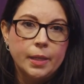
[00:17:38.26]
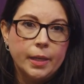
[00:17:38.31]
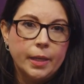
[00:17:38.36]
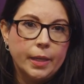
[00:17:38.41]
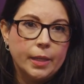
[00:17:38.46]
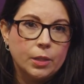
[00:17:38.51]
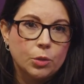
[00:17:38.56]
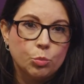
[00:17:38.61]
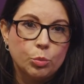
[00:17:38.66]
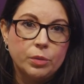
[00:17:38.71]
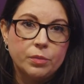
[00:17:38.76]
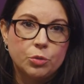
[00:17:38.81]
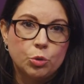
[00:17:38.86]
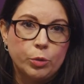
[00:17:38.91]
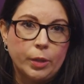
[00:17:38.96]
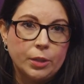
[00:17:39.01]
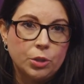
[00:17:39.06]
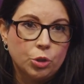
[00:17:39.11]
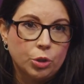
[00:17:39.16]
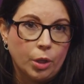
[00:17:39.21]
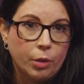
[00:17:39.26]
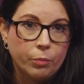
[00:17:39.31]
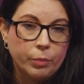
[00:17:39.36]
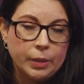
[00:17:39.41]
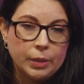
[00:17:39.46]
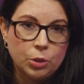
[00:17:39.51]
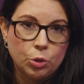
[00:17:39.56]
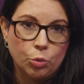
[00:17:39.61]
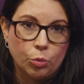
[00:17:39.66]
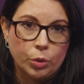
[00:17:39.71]
is we've stretched our
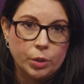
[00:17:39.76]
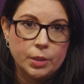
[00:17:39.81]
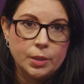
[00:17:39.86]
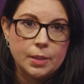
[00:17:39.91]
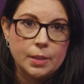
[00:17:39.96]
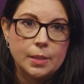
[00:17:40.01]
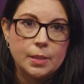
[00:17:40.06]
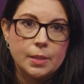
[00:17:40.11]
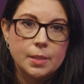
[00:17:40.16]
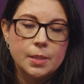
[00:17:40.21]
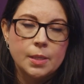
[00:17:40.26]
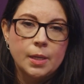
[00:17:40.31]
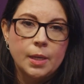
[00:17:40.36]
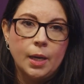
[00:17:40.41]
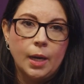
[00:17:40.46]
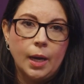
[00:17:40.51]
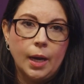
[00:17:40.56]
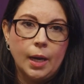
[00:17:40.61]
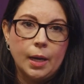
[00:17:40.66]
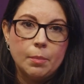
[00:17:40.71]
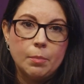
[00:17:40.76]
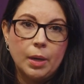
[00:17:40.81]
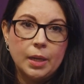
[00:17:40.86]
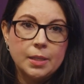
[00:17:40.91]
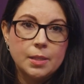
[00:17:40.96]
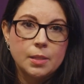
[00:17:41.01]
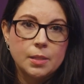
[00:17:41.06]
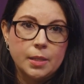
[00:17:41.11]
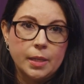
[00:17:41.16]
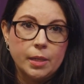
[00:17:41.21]
resources.
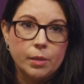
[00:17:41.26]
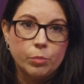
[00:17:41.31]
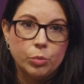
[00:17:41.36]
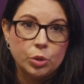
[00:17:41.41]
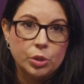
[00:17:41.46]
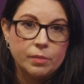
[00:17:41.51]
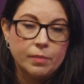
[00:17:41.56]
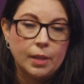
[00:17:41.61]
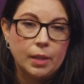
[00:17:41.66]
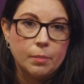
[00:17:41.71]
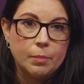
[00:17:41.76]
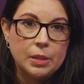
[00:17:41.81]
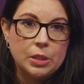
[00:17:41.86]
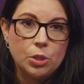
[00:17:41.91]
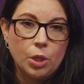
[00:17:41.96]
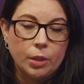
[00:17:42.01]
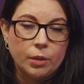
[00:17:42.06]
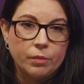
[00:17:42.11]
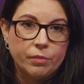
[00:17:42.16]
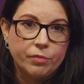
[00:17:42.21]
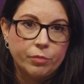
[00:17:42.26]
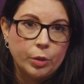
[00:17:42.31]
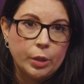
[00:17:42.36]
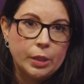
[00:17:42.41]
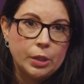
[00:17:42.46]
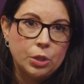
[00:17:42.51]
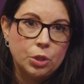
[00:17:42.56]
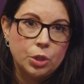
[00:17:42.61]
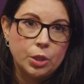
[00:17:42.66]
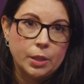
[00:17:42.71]
Unsustainable development on the
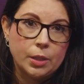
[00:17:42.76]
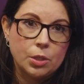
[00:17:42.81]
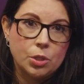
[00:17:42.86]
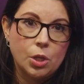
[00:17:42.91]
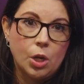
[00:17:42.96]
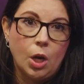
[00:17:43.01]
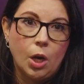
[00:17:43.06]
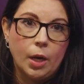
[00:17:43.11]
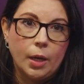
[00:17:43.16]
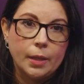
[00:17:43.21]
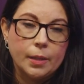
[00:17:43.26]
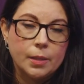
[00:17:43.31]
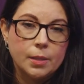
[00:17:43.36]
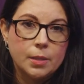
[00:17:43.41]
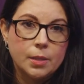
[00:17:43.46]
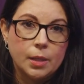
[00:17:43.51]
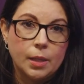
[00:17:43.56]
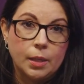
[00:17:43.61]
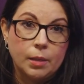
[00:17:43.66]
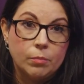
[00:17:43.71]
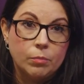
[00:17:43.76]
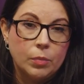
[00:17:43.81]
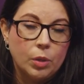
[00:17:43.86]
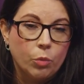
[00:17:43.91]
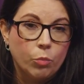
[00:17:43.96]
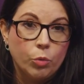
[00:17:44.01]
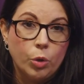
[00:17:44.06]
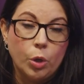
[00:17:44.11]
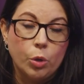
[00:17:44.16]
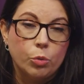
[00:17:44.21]
fringe has caused
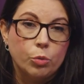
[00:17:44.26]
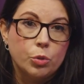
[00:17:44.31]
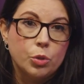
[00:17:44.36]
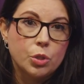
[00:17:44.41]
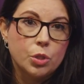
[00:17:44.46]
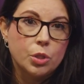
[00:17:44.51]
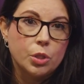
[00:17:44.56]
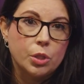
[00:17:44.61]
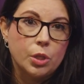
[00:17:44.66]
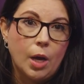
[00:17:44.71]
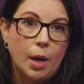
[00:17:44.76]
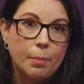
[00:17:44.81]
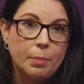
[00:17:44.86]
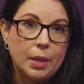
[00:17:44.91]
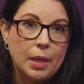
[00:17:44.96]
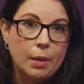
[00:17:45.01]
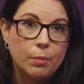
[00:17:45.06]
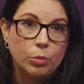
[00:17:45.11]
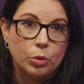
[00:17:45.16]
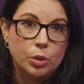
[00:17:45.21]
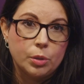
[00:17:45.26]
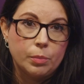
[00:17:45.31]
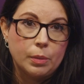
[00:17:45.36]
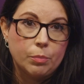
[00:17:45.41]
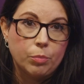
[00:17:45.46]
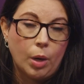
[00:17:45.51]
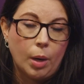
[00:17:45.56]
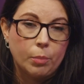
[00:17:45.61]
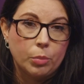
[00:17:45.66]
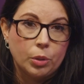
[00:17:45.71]
roads to not be able to be
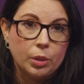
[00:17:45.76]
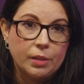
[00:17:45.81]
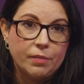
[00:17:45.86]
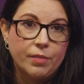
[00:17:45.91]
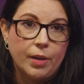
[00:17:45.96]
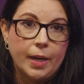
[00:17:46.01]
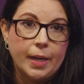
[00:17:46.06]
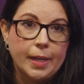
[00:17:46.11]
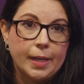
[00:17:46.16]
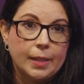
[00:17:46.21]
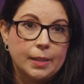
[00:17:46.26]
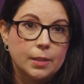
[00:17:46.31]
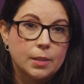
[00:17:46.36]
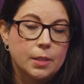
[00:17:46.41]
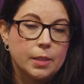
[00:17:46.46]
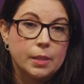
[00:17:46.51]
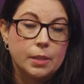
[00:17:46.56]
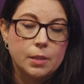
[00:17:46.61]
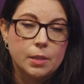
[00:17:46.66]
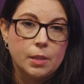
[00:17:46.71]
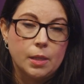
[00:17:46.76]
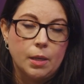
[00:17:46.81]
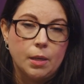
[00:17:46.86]
properly financed. It's